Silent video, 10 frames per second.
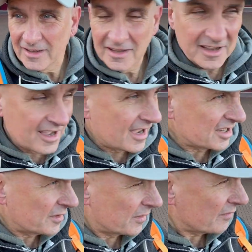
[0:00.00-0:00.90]

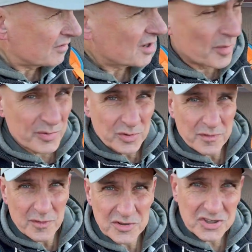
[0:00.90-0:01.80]
Actually, if you're ever in Arbroath,
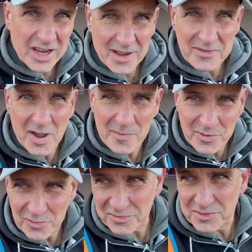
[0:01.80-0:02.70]
folks, check out the
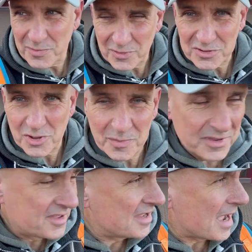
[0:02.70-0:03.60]
Arbroath supporter shop
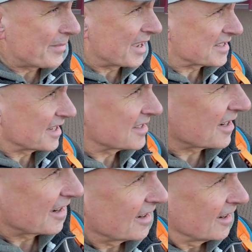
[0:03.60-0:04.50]
in the Abbeygate
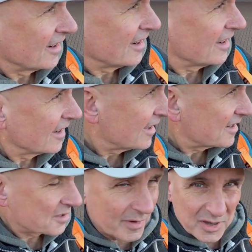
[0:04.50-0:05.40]
Centre.
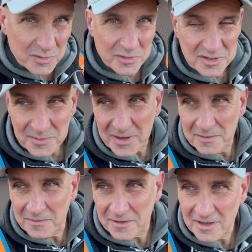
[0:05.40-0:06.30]
That's quite a good one as well
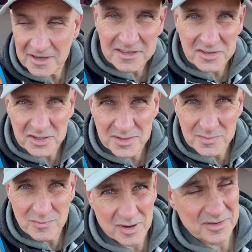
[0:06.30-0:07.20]
for such a
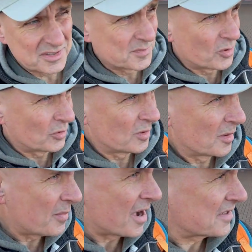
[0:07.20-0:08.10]
small
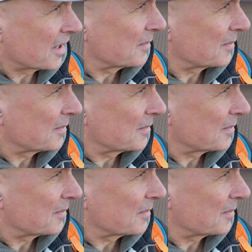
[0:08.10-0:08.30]
part-time